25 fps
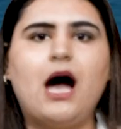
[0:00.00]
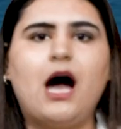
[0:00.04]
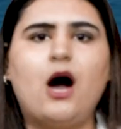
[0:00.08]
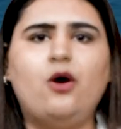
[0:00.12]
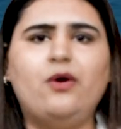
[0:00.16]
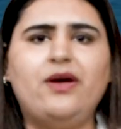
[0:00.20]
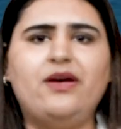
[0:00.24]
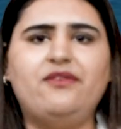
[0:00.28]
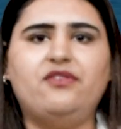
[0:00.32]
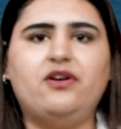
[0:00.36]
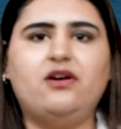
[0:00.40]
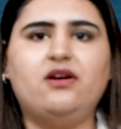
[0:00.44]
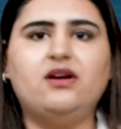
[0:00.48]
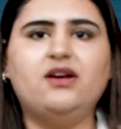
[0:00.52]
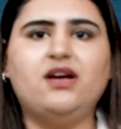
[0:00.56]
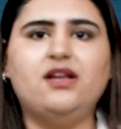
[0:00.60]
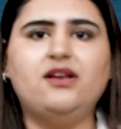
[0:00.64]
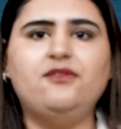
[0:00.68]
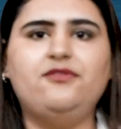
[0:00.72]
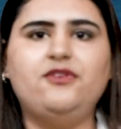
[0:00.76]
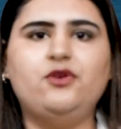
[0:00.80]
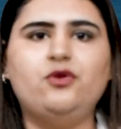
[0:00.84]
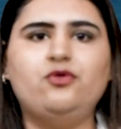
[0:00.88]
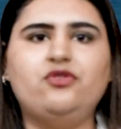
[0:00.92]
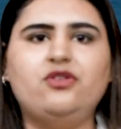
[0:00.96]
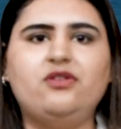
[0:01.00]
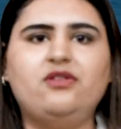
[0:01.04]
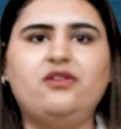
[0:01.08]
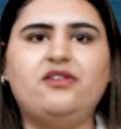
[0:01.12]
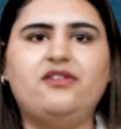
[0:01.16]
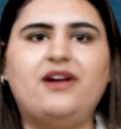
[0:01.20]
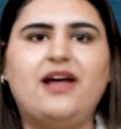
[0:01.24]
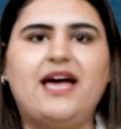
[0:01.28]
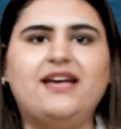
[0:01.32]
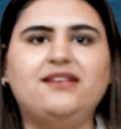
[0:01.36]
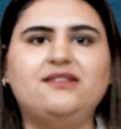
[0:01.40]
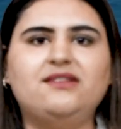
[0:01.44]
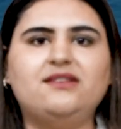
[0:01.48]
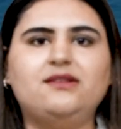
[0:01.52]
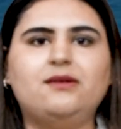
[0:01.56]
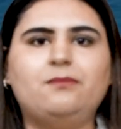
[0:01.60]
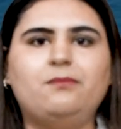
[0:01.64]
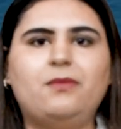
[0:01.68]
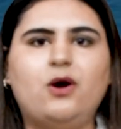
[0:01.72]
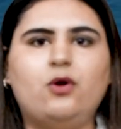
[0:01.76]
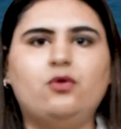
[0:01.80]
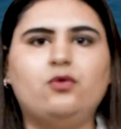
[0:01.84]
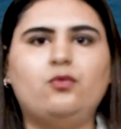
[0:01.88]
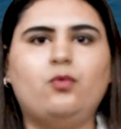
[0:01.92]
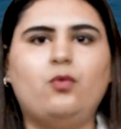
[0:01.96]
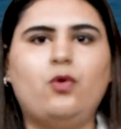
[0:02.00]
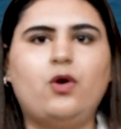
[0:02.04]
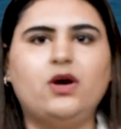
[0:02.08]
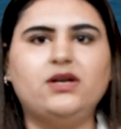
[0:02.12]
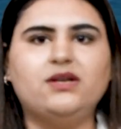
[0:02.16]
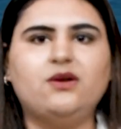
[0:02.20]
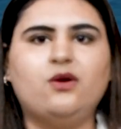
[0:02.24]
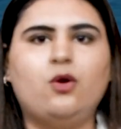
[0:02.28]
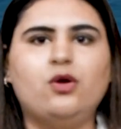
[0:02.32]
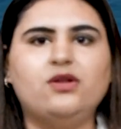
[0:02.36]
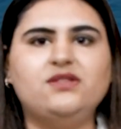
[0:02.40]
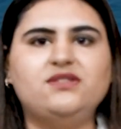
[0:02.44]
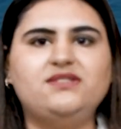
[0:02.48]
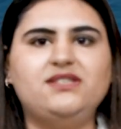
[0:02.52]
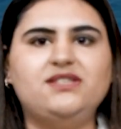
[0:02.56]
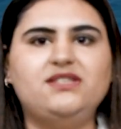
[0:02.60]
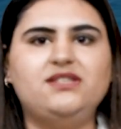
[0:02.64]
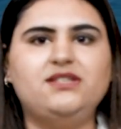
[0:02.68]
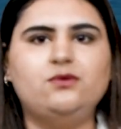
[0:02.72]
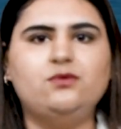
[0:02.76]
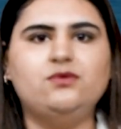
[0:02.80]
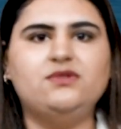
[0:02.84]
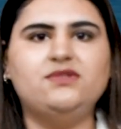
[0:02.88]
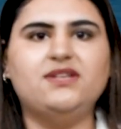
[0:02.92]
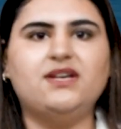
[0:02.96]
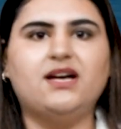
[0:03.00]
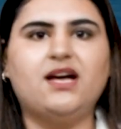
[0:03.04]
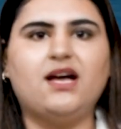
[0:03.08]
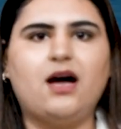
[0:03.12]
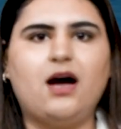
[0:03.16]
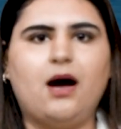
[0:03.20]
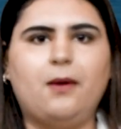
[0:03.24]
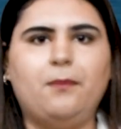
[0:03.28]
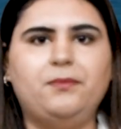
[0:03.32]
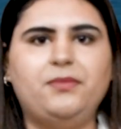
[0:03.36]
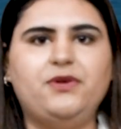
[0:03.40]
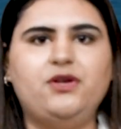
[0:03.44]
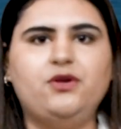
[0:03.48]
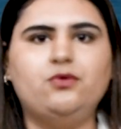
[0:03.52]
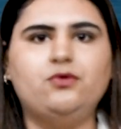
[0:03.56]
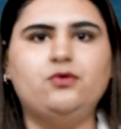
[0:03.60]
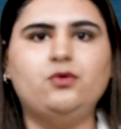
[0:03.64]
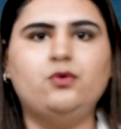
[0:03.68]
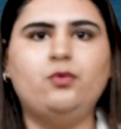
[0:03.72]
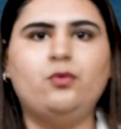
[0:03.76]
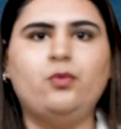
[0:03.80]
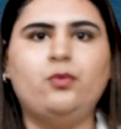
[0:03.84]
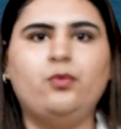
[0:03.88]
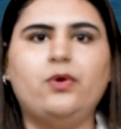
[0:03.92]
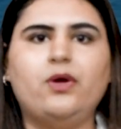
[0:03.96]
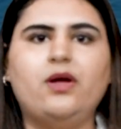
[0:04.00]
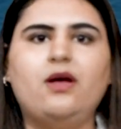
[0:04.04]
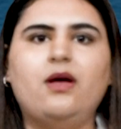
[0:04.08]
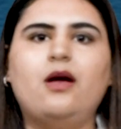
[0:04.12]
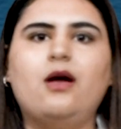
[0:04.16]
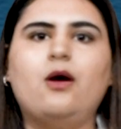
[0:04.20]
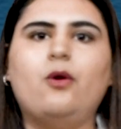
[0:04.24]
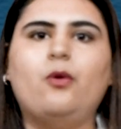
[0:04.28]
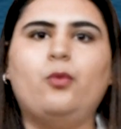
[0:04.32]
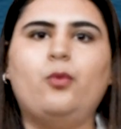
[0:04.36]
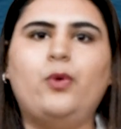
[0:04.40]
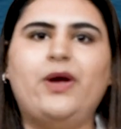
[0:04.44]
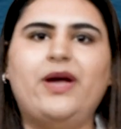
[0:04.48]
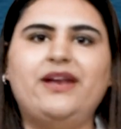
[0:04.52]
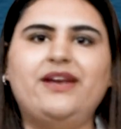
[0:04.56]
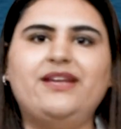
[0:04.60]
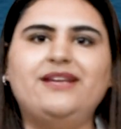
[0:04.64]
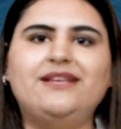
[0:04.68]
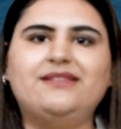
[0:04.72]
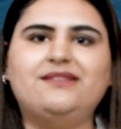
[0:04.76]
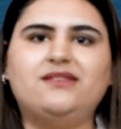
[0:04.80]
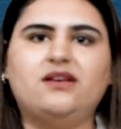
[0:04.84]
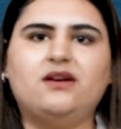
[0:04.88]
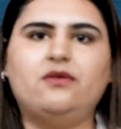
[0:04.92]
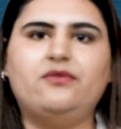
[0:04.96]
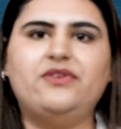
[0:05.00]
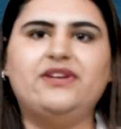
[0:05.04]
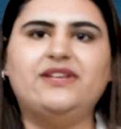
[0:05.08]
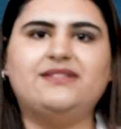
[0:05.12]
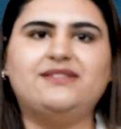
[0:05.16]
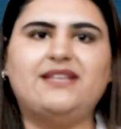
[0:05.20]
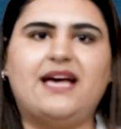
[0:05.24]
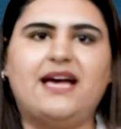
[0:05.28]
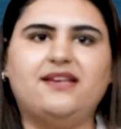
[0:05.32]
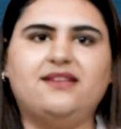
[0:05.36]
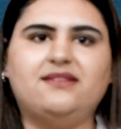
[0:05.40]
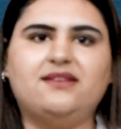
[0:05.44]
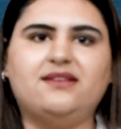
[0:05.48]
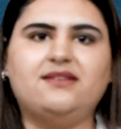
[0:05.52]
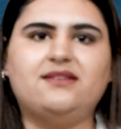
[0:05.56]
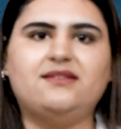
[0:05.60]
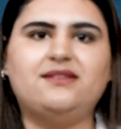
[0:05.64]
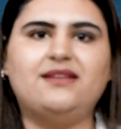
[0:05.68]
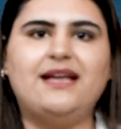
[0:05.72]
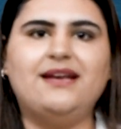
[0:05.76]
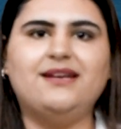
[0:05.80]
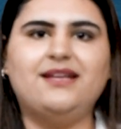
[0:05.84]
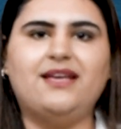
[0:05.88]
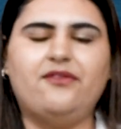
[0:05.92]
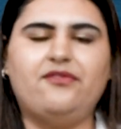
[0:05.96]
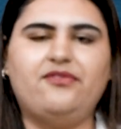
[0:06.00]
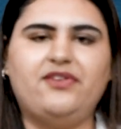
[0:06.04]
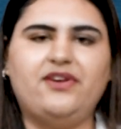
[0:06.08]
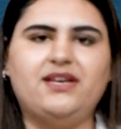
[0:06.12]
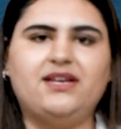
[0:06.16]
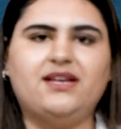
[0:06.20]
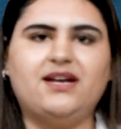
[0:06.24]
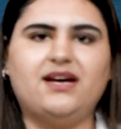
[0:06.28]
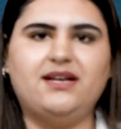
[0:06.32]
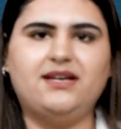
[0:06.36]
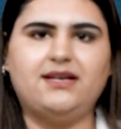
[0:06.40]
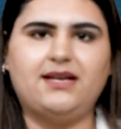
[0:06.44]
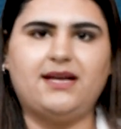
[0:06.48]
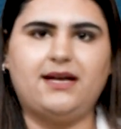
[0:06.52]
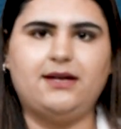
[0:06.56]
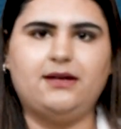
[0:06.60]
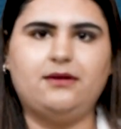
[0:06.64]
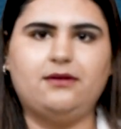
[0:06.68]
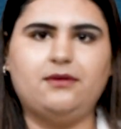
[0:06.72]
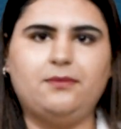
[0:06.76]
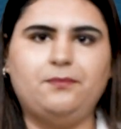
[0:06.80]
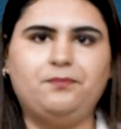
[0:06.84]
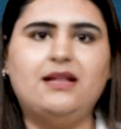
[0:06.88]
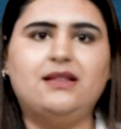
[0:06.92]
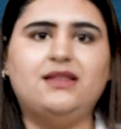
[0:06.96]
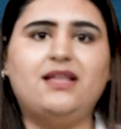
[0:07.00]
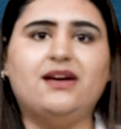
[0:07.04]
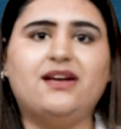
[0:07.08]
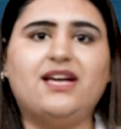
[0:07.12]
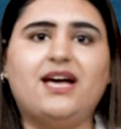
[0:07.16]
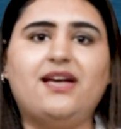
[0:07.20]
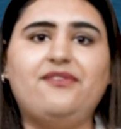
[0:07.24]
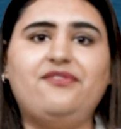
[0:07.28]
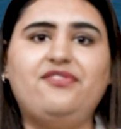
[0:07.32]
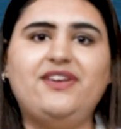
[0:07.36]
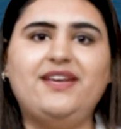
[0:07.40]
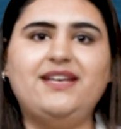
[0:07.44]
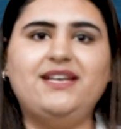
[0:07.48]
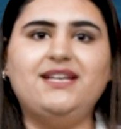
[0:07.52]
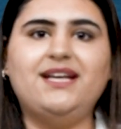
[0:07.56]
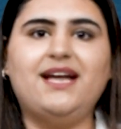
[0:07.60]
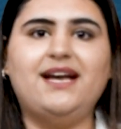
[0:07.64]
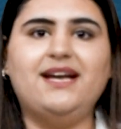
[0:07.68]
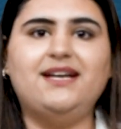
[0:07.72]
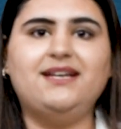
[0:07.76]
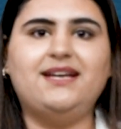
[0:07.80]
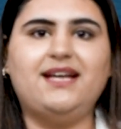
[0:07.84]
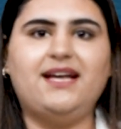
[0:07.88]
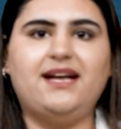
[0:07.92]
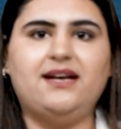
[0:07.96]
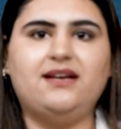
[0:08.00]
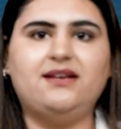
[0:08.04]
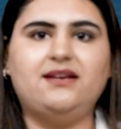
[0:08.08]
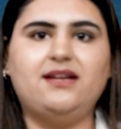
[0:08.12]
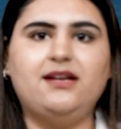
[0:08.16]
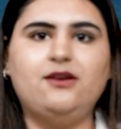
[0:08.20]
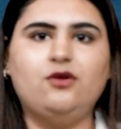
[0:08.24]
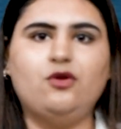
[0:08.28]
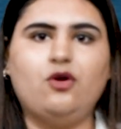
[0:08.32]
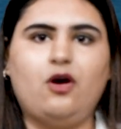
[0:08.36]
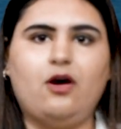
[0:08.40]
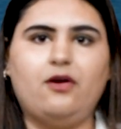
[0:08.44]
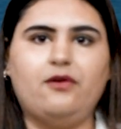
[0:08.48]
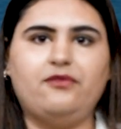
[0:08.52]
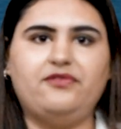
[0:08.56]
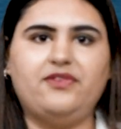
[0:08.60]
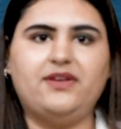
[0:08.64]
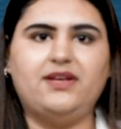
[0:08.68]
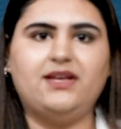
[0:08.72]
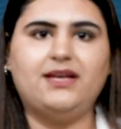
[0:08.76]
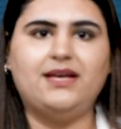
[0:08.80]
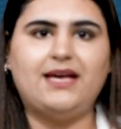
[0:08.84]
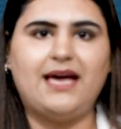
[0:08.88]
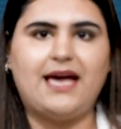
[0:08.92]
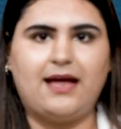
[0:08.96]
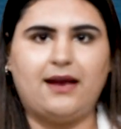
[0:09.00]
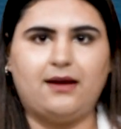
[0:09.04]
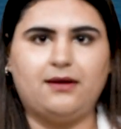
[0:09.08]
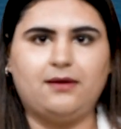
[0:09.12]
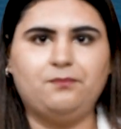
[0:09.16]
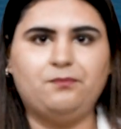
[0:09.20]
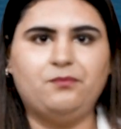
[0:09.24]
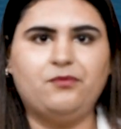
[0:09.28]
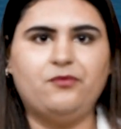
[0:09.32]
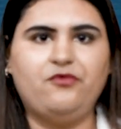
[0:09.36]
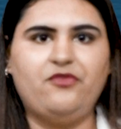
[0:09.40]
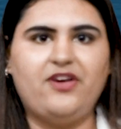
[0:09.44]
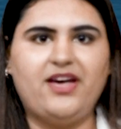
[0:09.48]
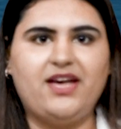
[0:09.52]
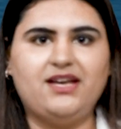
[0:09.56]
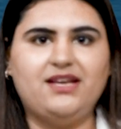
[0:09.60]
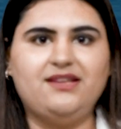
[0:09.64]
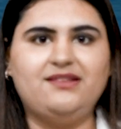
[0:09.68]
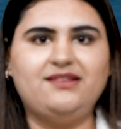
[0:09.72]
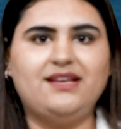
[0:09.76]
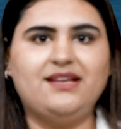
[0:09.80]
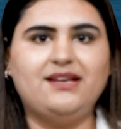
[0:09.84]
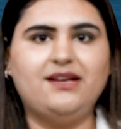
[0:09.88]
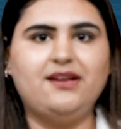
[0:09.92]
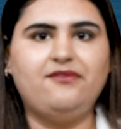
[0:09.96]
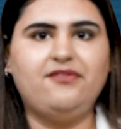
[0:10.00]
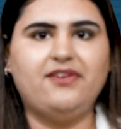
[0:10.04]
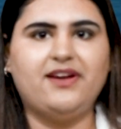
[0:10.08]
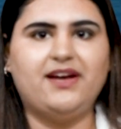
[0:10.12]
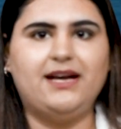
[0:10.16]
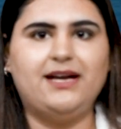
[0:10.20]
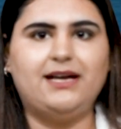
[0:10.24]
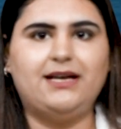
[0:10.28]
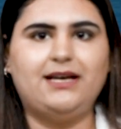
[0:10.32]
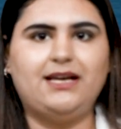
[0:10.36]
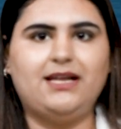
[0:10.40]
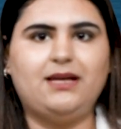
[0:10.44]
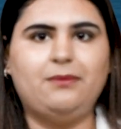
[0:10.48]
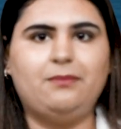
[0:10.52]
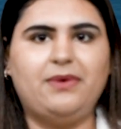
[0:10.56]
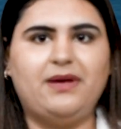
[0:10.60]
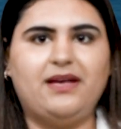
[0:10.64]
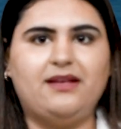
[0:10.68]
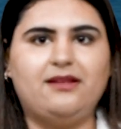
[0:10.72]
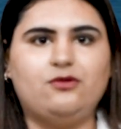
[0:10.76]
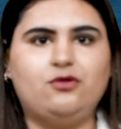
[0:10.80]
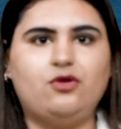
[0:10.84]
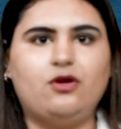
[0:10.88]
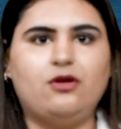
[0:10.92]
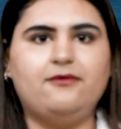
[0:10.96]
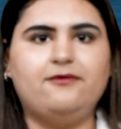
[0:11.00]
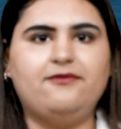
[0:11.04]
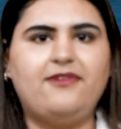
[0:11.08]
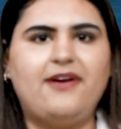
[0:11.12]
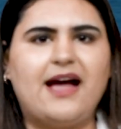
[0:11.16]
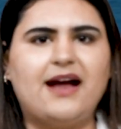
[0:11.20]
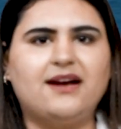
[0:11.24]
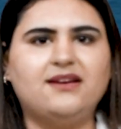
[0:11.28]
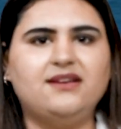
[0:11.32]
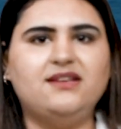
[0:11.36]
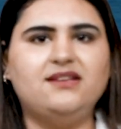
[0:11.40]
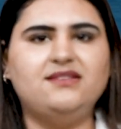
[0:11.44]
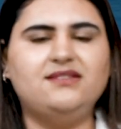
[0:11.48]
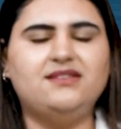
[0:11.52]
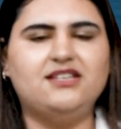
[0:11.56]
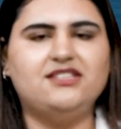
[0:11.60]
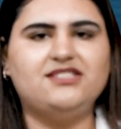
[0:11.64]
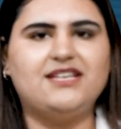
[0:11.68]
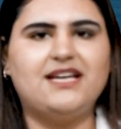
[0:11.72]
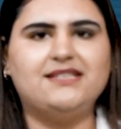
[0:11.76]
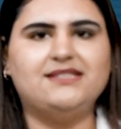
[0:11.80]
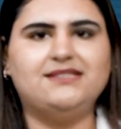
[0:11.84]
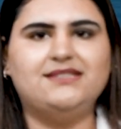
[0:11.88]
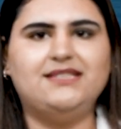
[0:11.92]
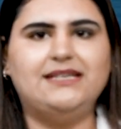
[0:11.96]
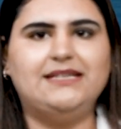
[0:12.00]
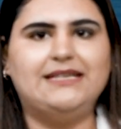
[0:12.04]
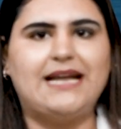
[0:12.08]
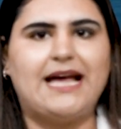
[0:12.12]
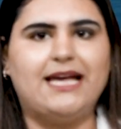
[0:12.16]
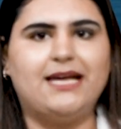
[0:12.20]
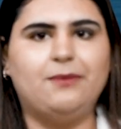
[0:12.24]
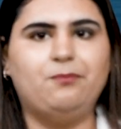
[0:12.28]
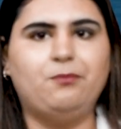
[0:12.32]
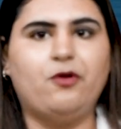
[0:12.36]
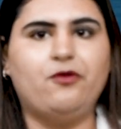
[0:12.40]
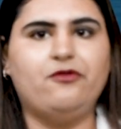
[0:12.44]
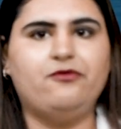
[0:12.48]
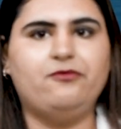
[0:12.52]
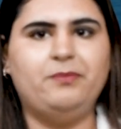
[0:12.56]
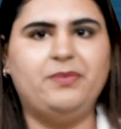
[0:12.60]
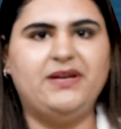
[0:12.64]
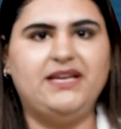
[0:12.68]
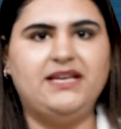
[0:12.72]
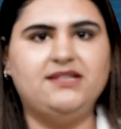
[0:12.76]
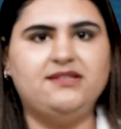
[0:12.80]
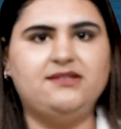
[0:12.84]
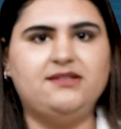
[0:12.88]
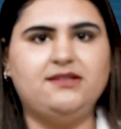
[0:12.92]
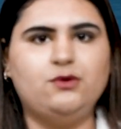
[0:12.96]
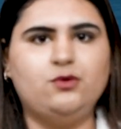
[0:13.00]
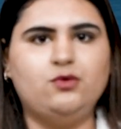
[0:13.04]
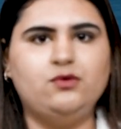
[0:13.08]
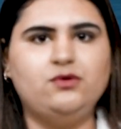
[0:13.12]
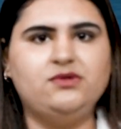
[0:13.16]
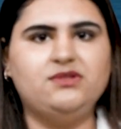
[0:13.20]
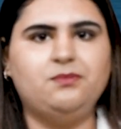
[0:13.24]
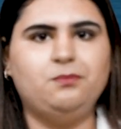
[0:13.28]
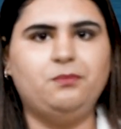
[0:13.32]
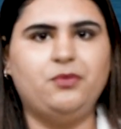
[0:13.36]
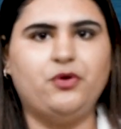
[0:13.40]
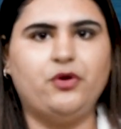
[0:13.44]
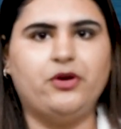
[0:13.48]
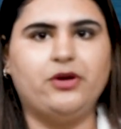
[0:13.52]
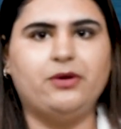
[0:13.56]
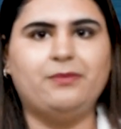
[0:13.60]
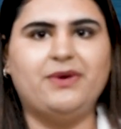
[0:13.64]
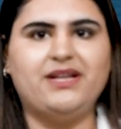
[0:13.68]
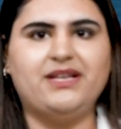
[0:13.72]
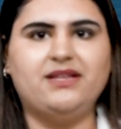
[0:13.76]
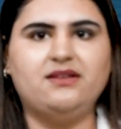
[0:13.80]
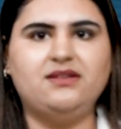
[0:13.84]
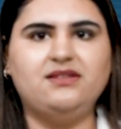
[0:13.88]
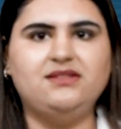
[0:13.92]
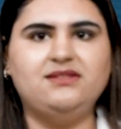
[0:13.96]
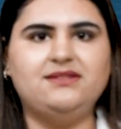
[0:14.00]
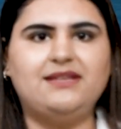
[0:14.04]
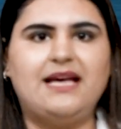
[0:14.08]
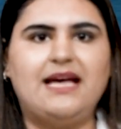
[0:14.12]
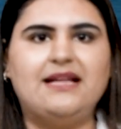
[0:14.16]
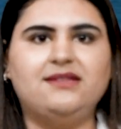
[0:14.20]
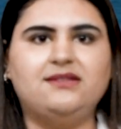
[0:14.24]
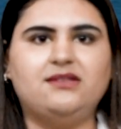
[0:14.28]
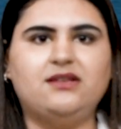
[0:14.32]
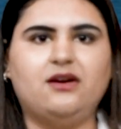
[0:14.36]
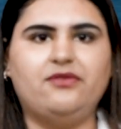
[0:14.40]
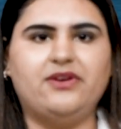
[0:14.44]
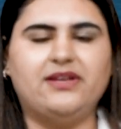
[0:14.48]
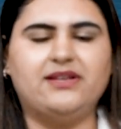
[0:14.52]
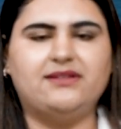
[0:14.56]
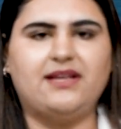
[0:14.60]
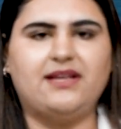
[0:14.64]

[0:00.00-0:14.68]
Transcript: However, confusion arises about what constitutes a cup due to varying serving sizes and caffeine content. The caffeine content in coffee can vary significantly based on factors such as the type of beans used, brewing methods, and serving